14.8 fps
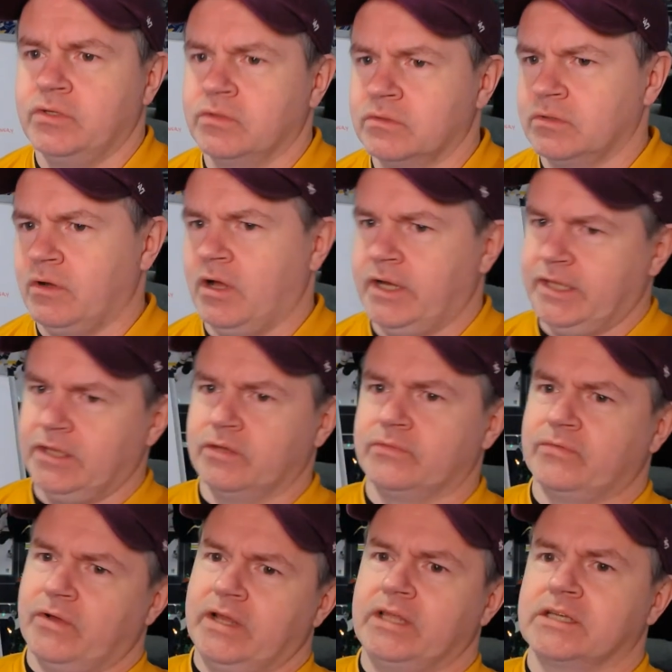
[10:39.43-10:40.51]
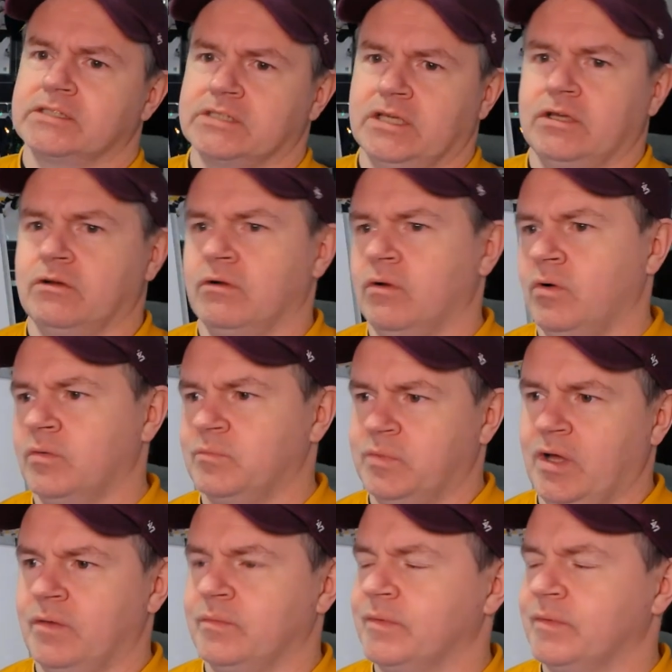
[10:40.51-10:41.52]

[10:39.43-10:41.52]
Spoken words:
You're not here fighting as a hero and blah.